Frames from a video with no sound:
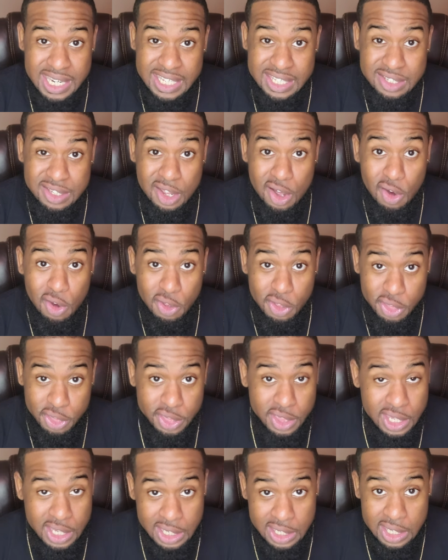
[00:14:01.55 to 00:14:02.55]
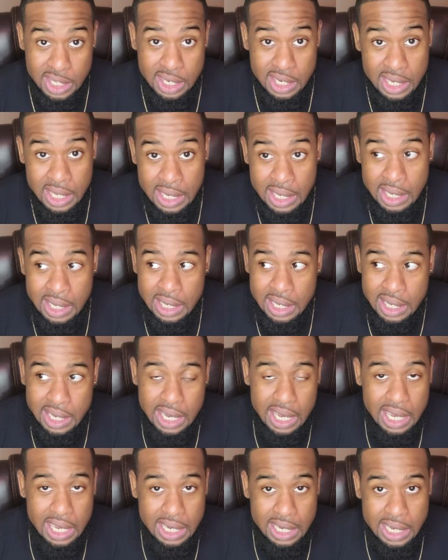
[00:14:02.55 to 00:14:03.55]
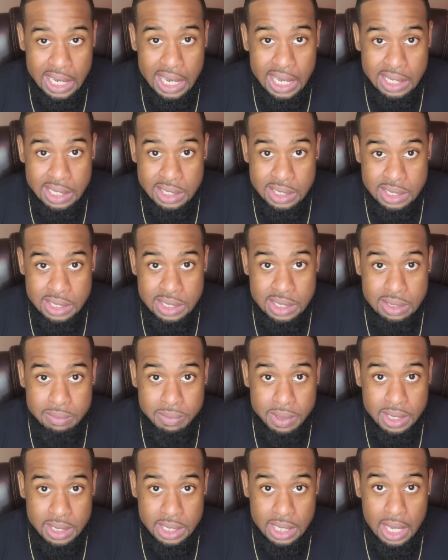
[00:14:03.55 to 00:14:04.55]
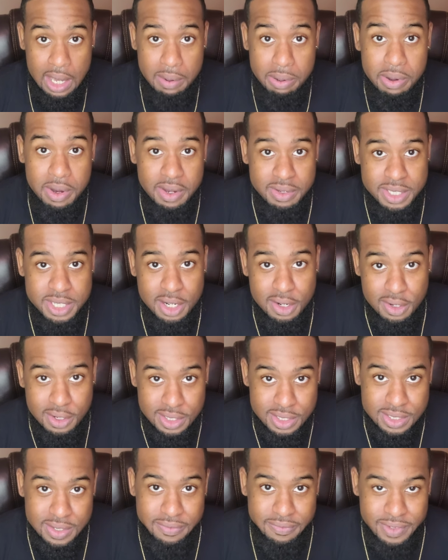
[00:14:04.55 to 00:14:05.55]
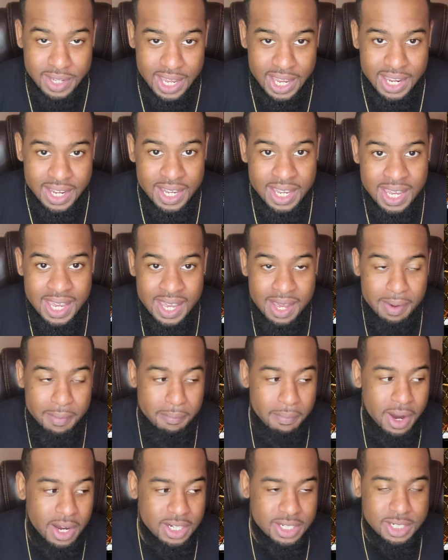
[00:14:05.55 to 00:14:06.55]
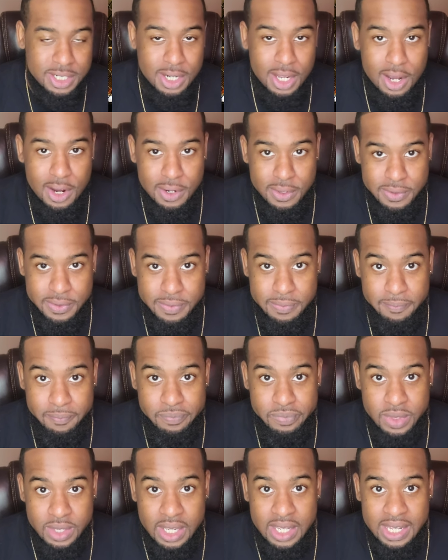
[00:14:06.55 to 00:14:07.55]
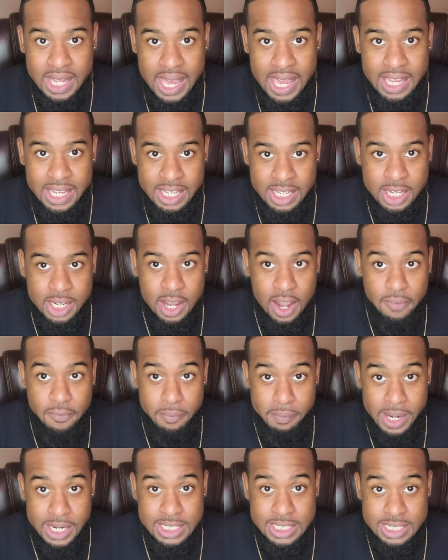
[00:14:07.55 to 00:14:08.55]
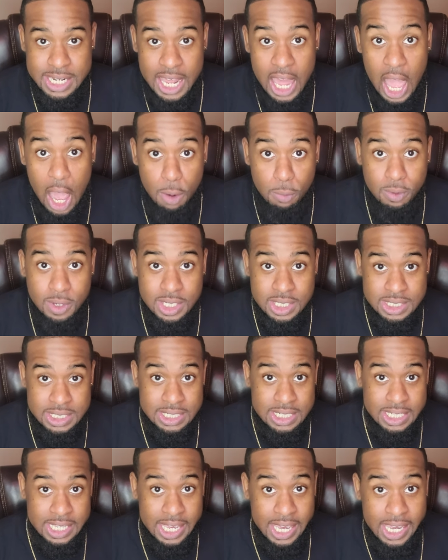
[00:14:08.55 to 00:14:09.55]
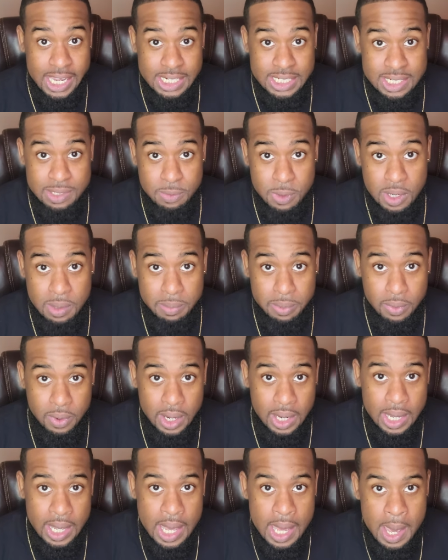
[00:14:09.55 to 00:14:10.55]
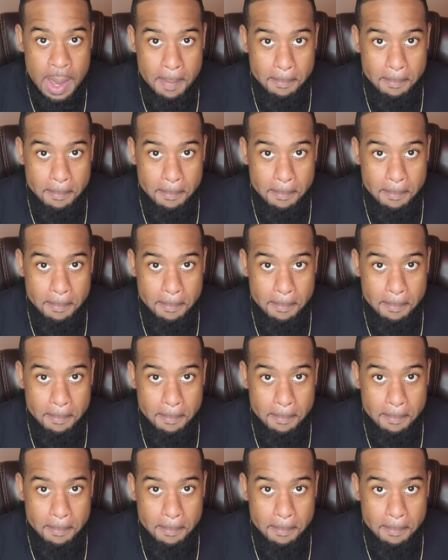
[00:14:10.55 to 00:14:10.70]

That's the only thing that I got to my name in terms of like martial arts, like confirmation that I was in the cage at one point.